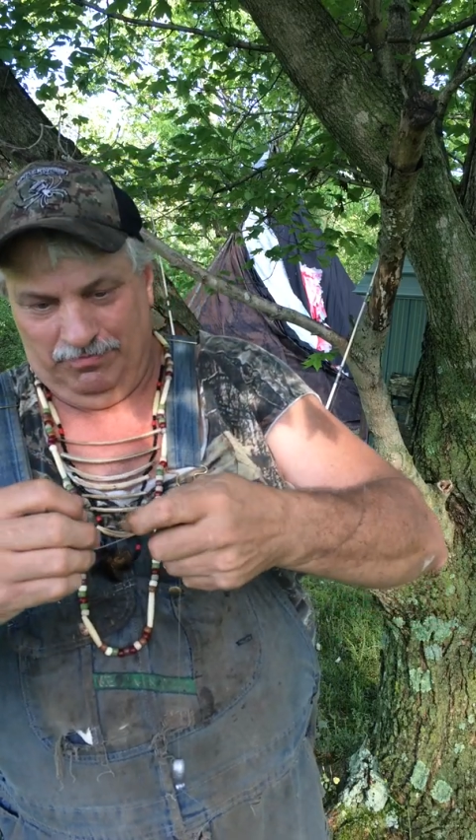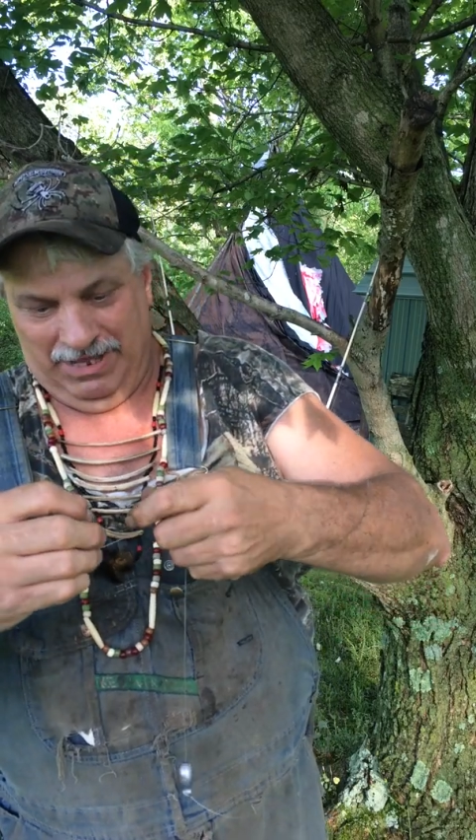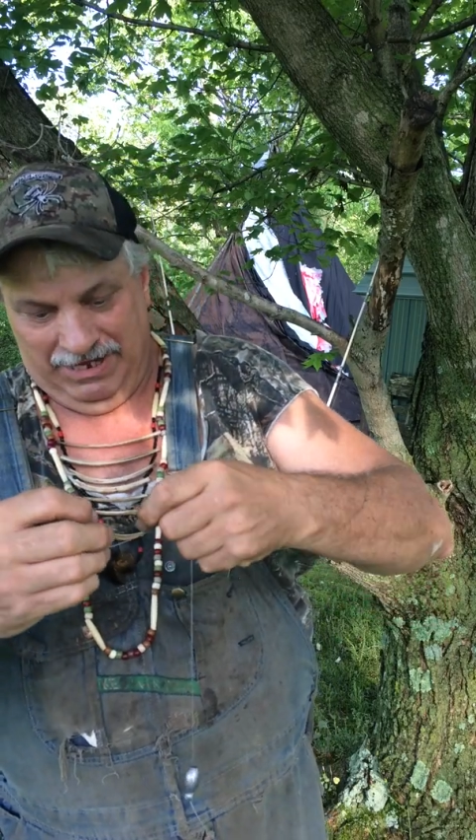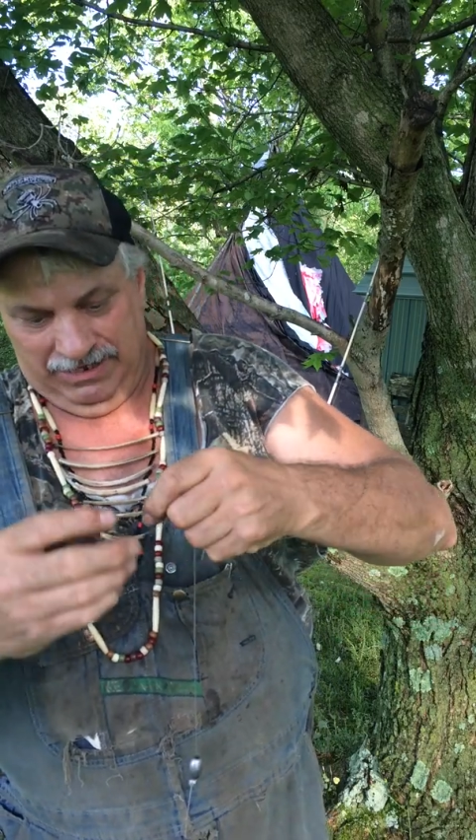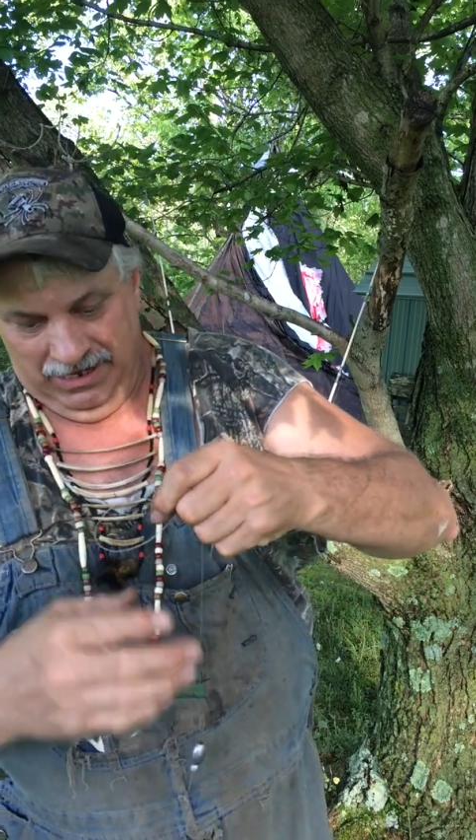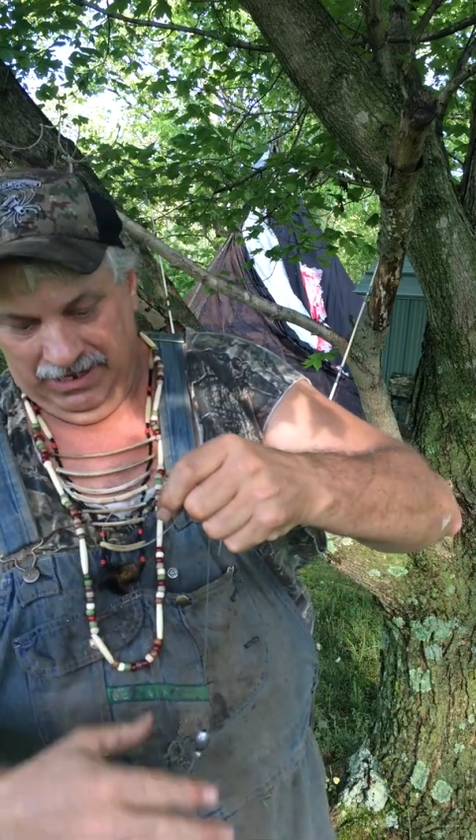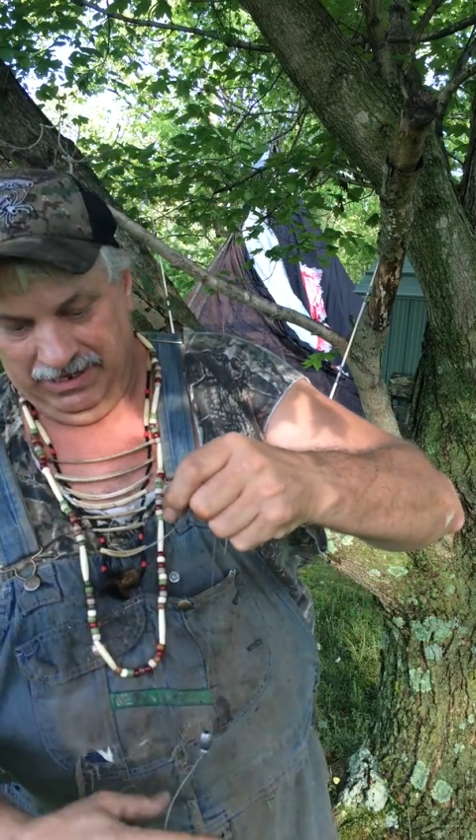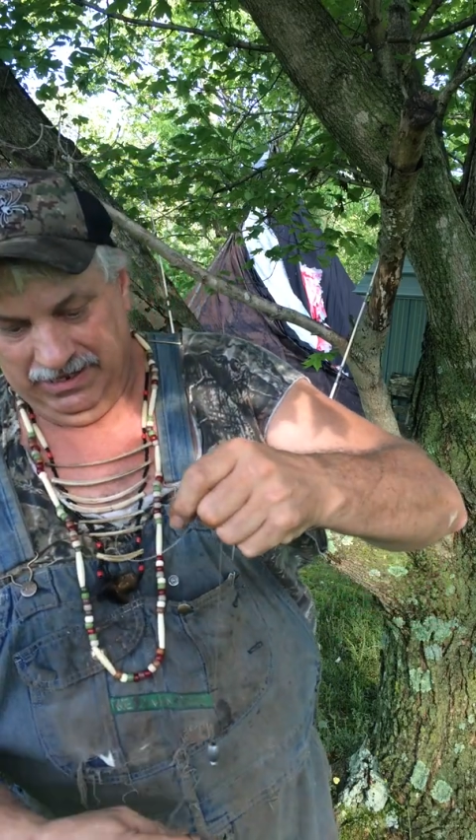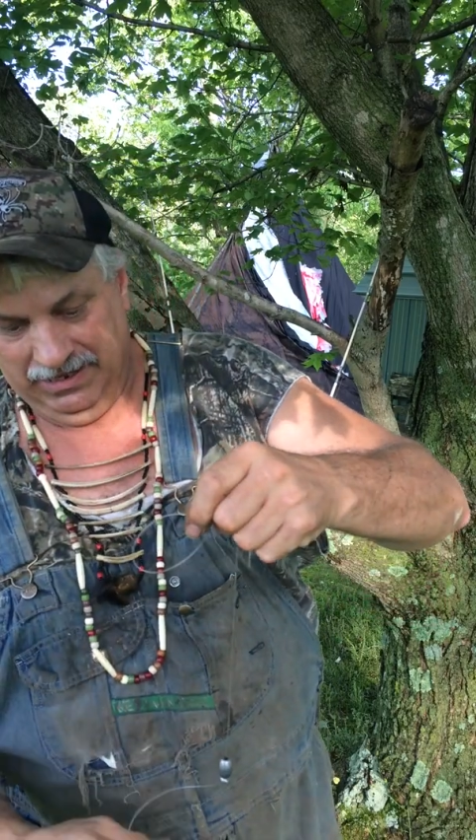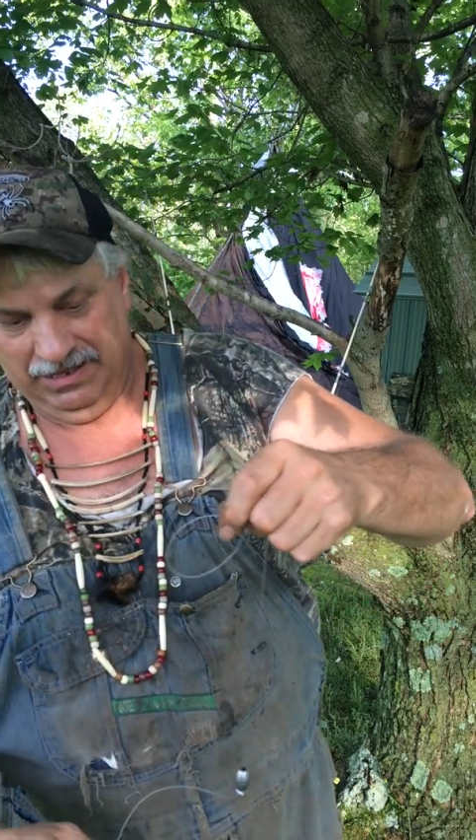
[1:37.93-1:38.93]
made.
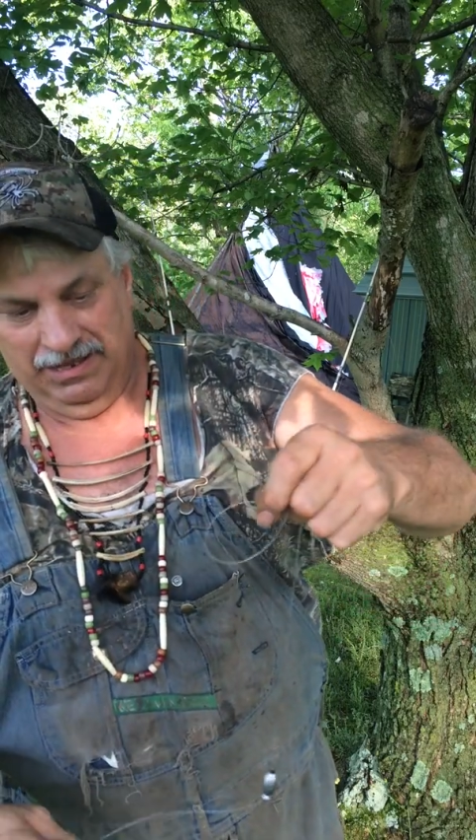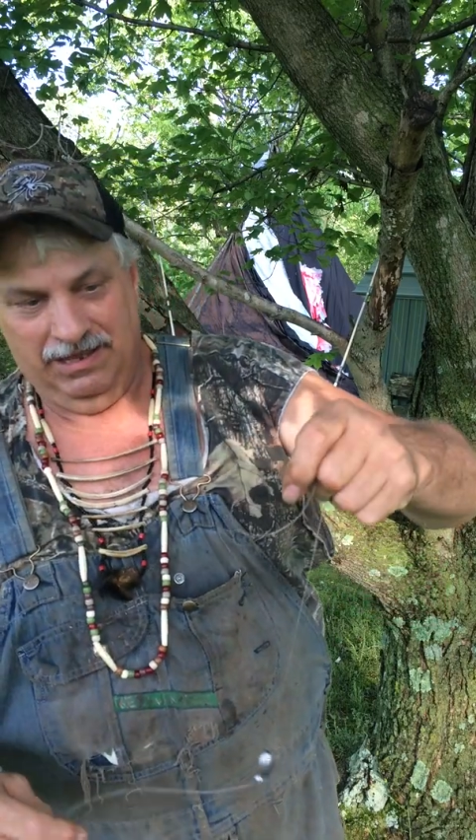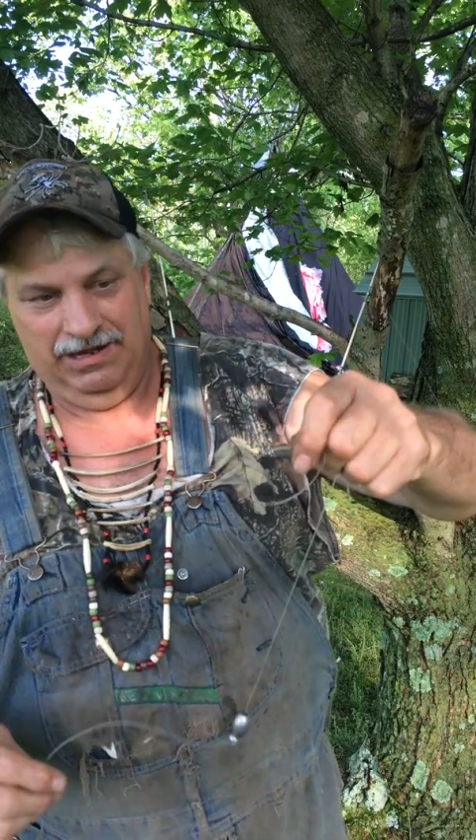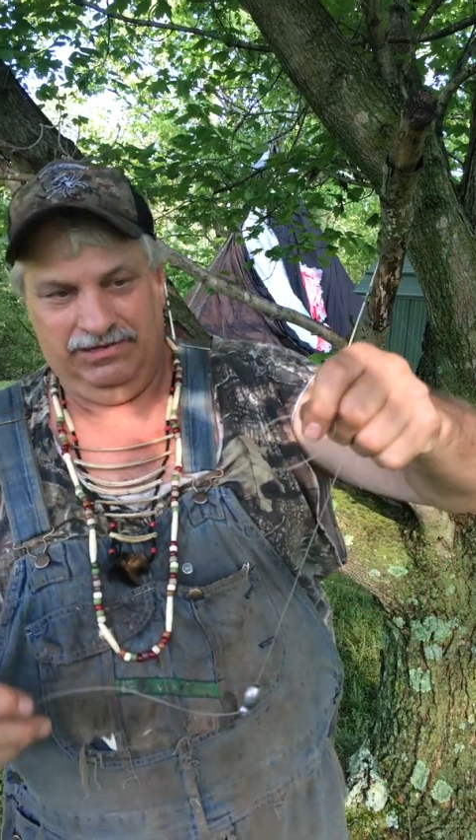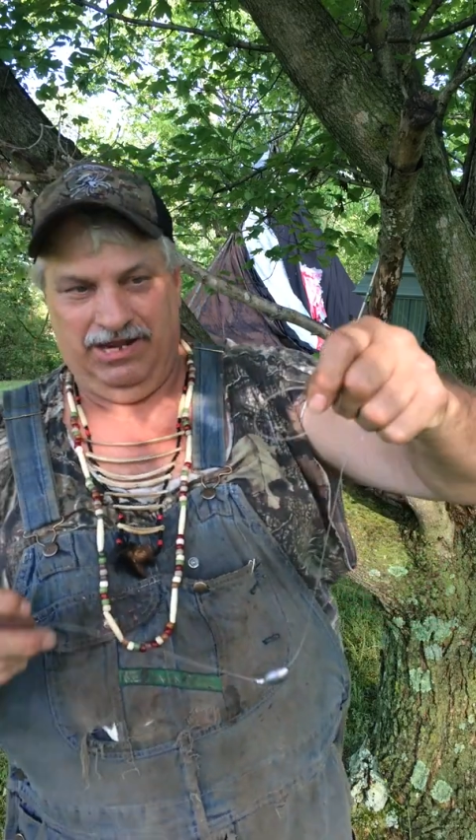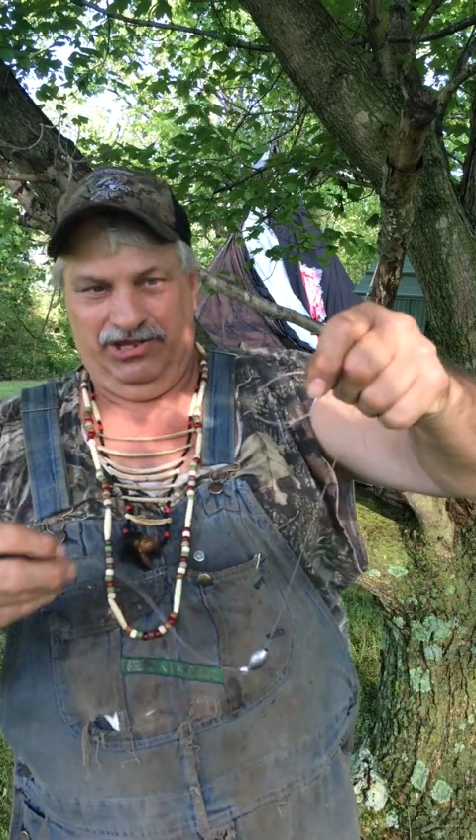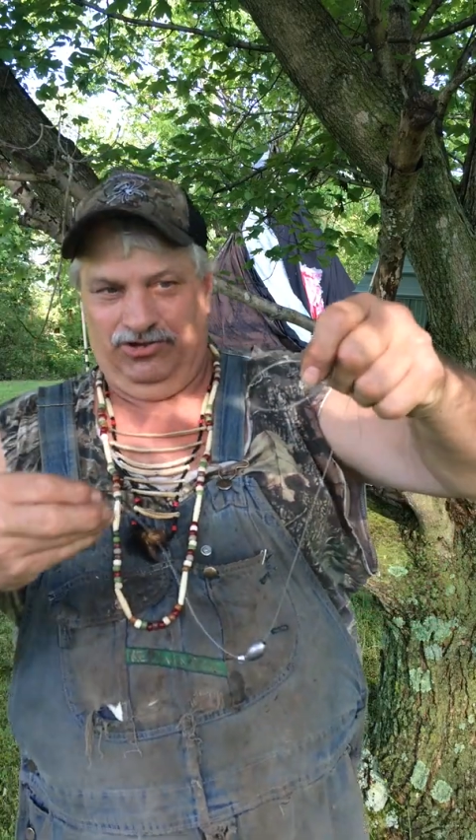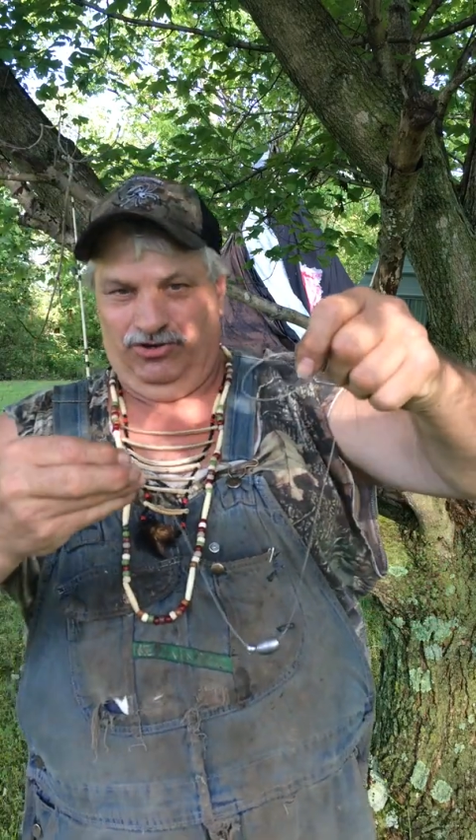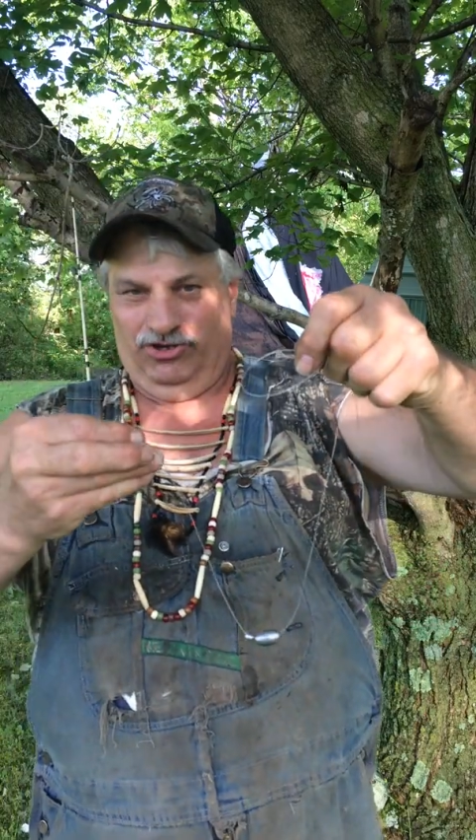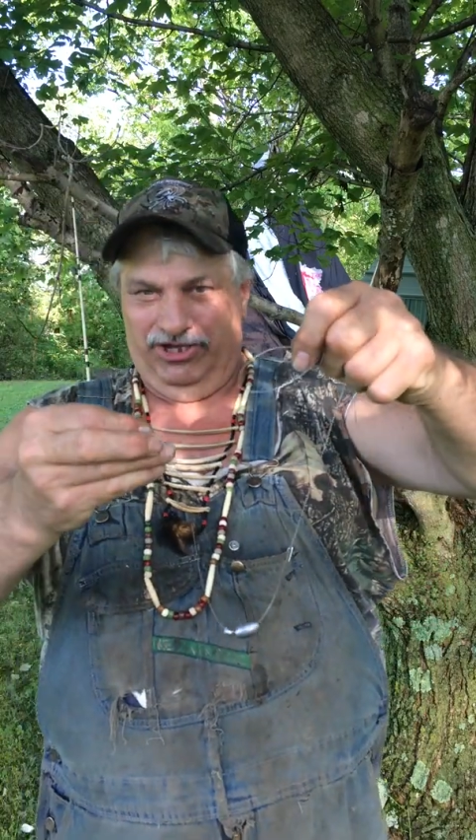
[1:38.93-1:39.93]

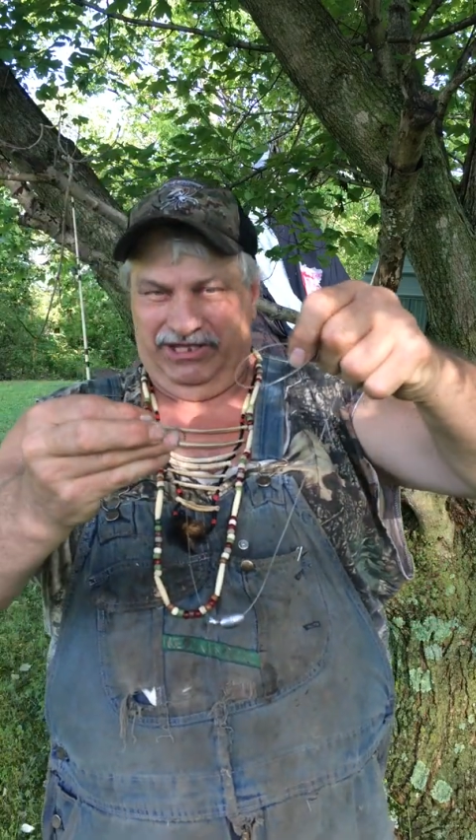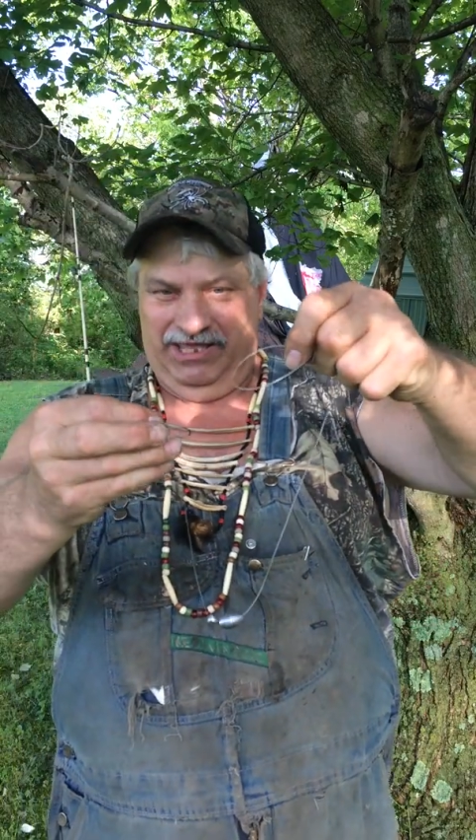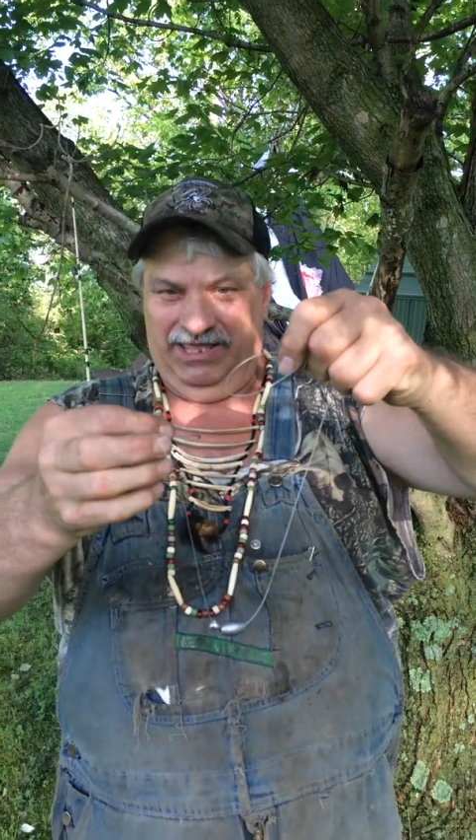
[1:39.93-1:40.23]
Take your hook,